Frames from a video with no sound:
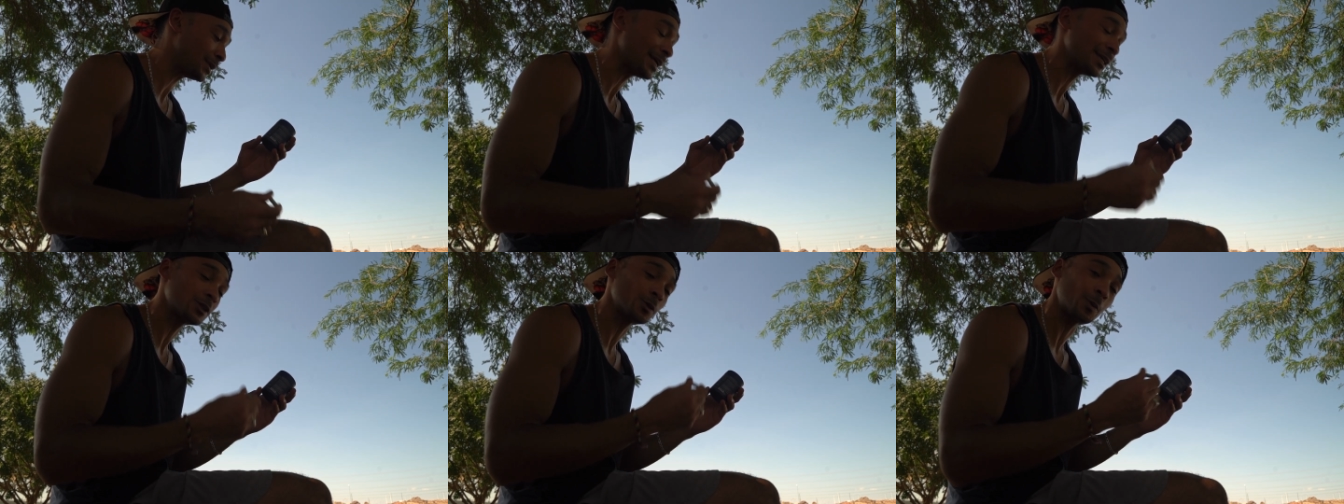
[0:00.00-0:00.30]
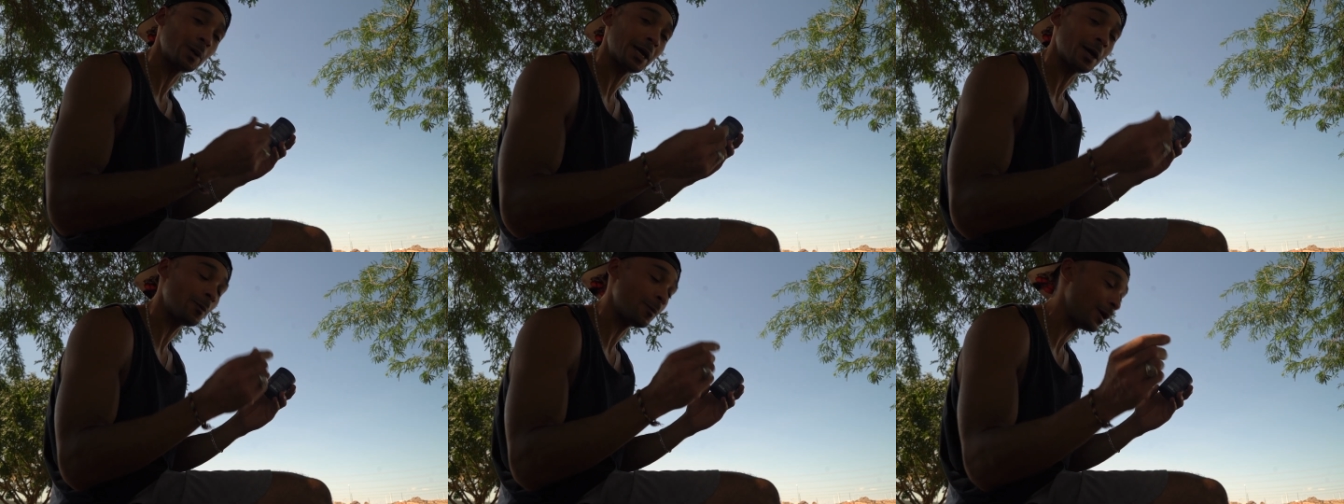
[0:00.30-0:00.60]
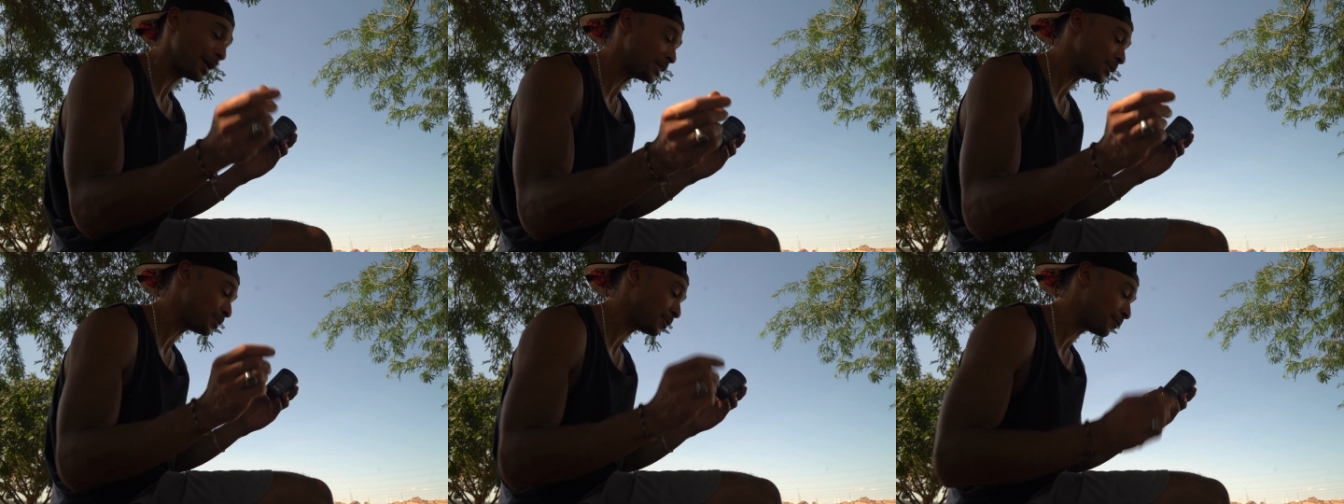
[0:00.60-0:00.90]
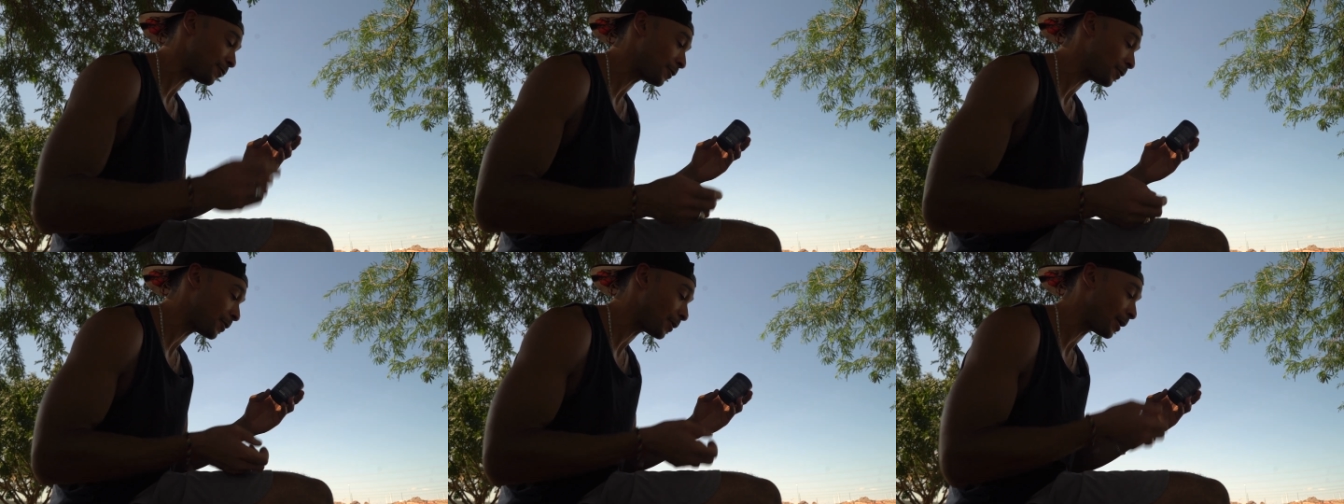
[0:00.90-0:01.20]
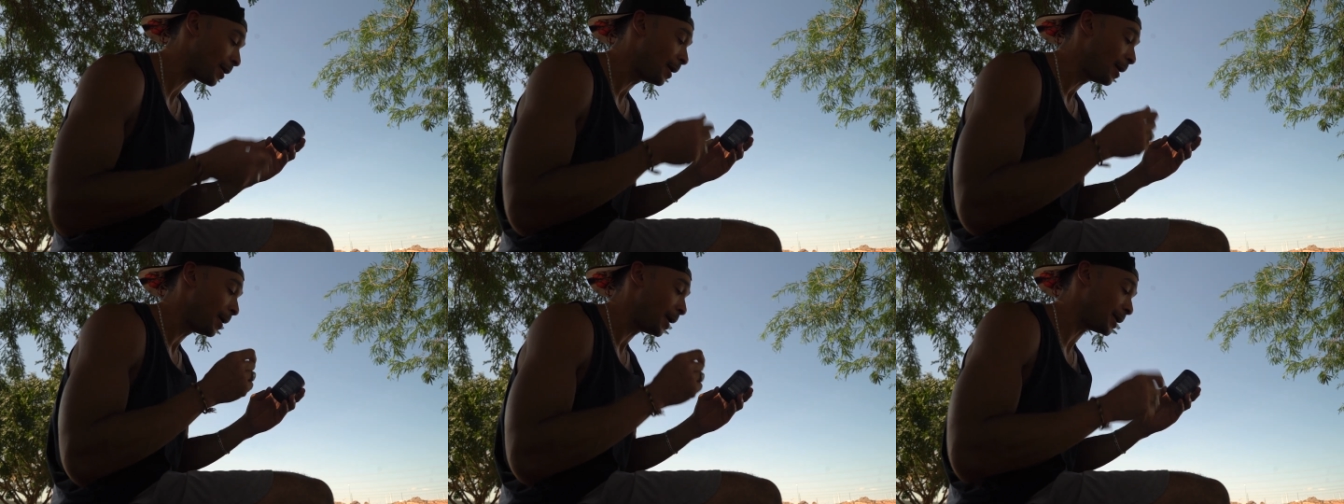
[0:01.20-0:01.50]
That's the way it was
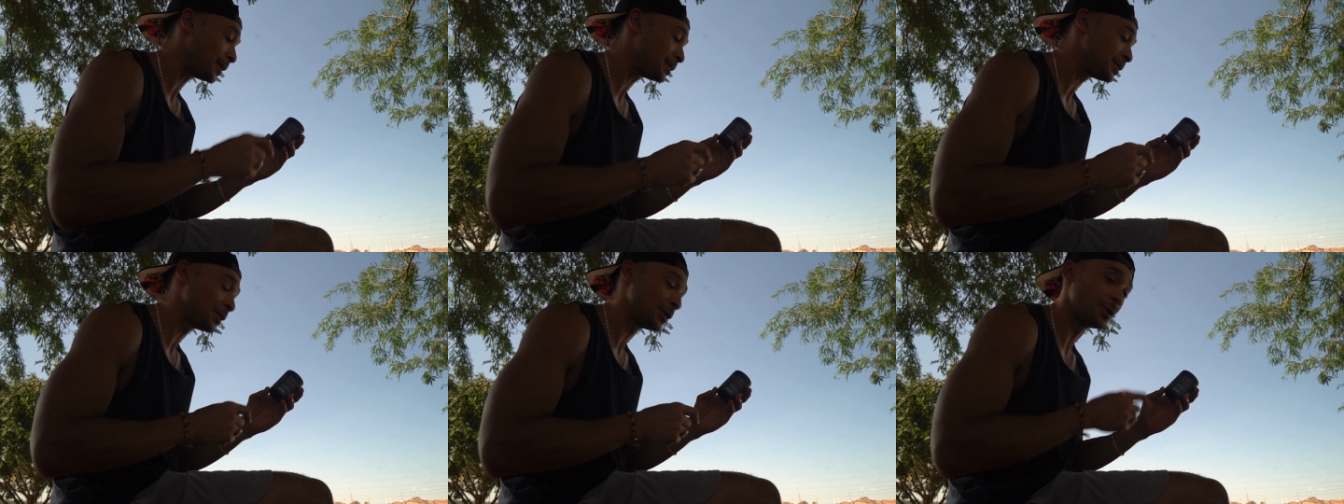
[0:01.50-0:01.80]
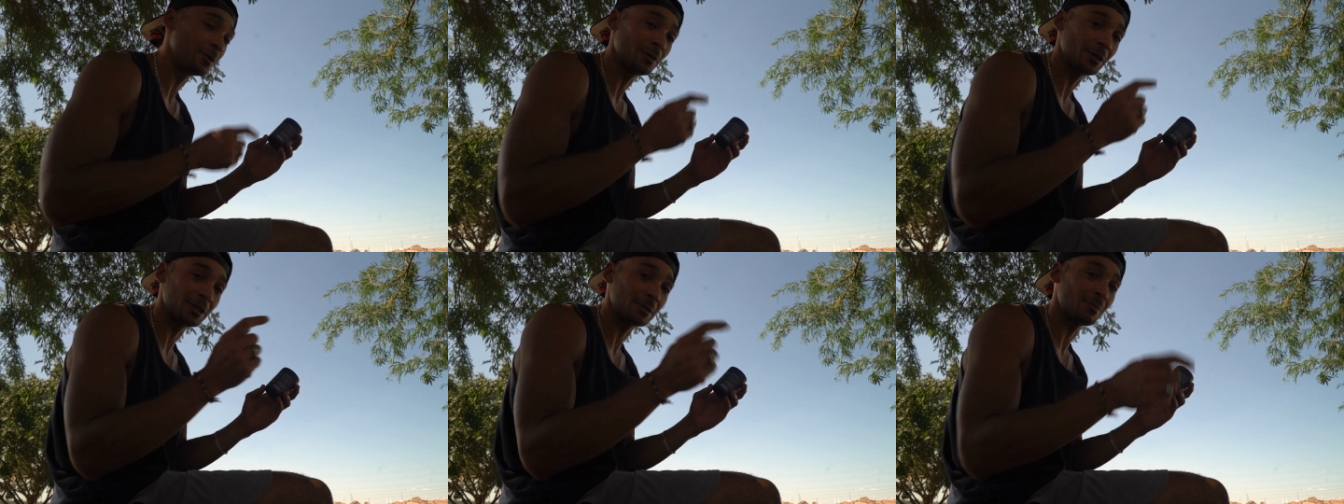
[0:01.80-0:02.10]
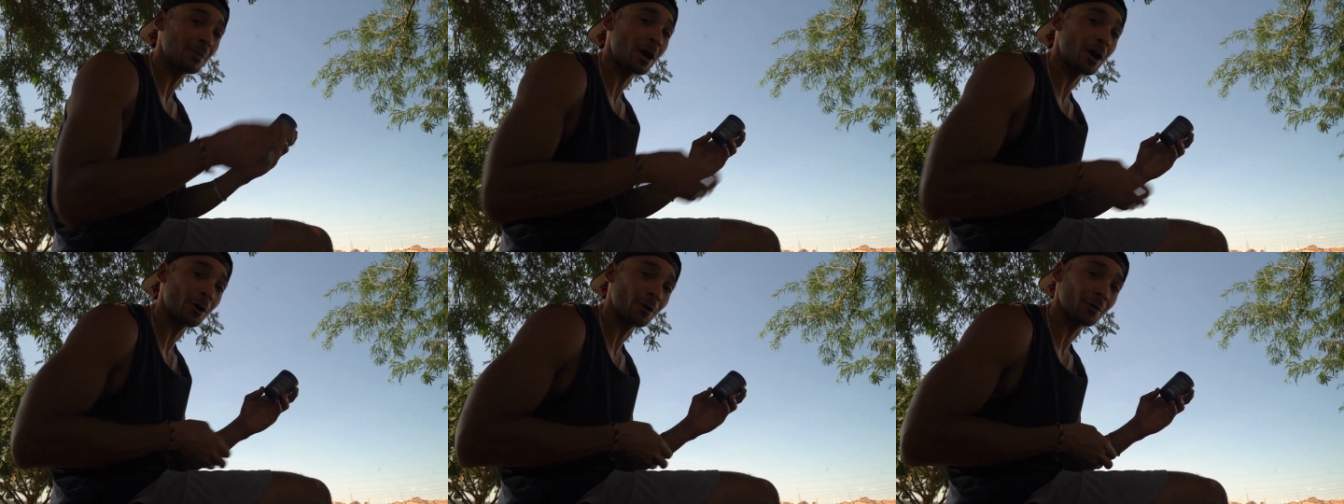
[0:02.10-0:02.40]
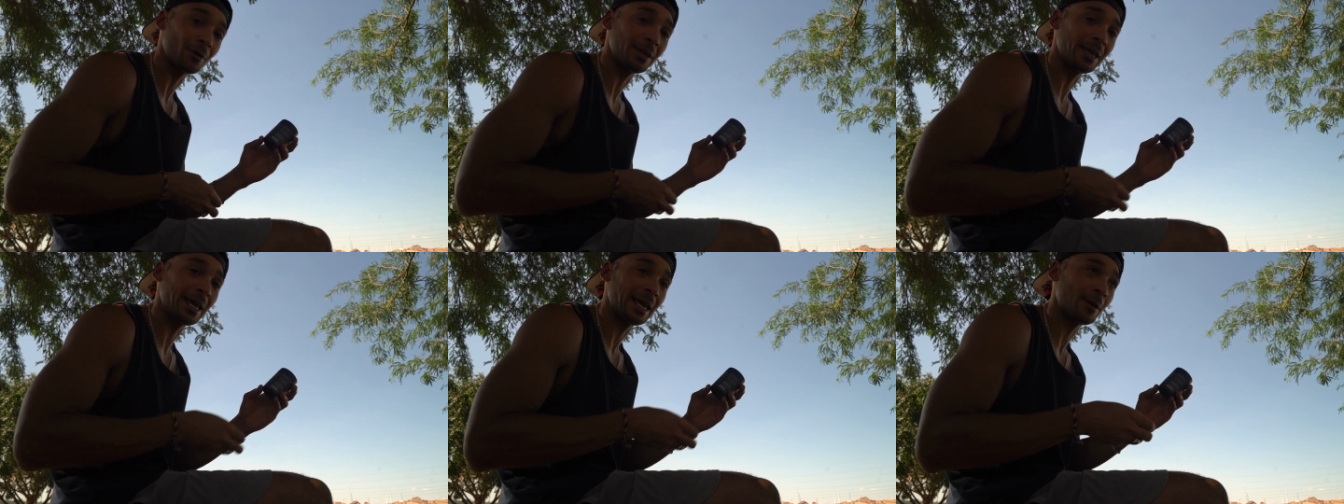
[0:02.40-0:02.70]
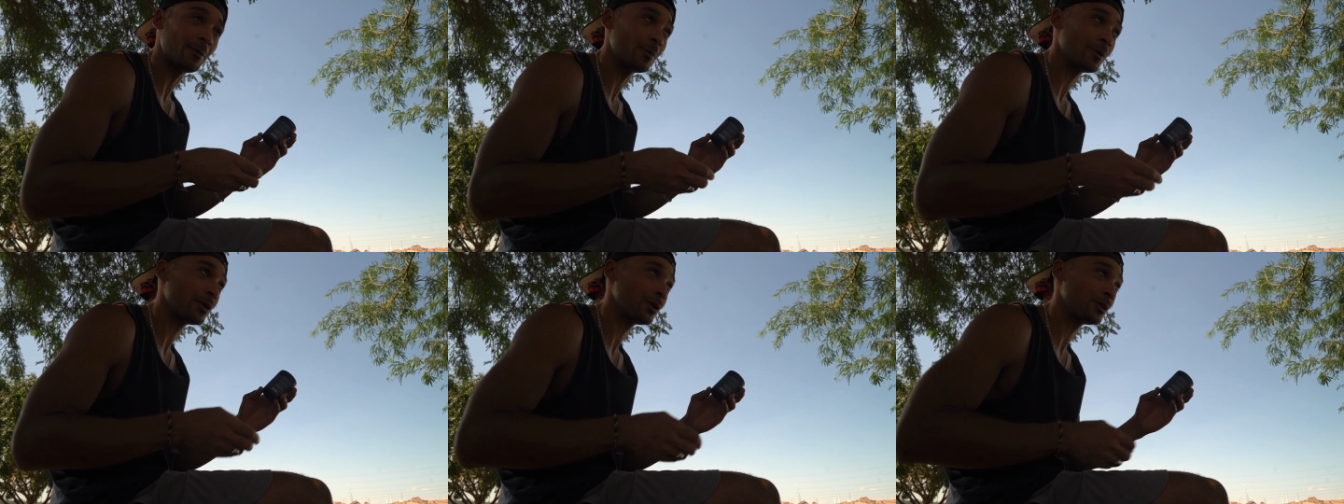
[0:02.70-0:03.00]
before until this modern day
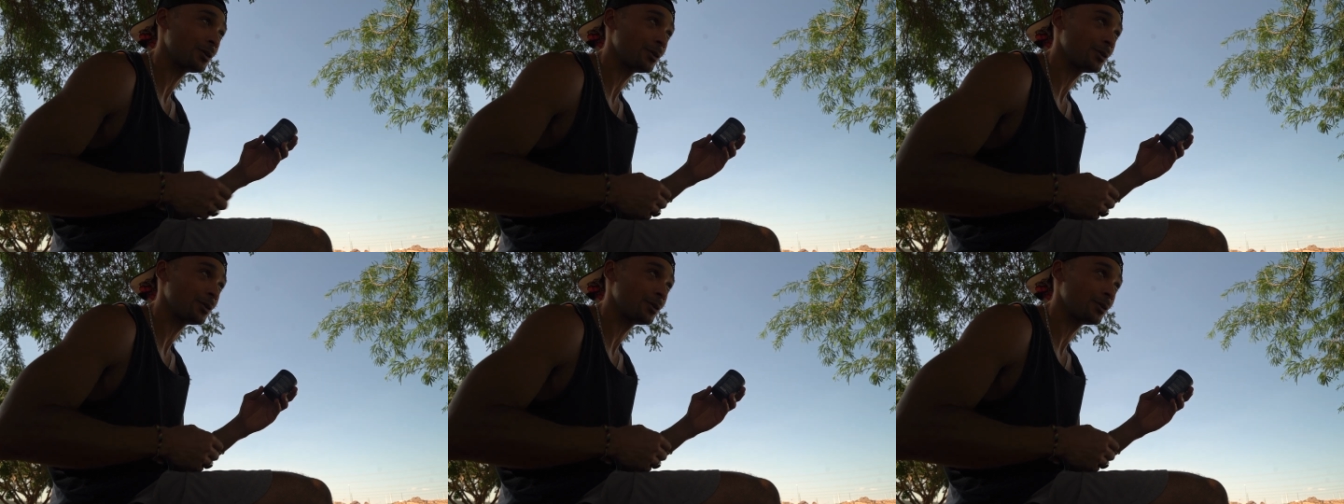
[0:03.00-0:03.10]
where you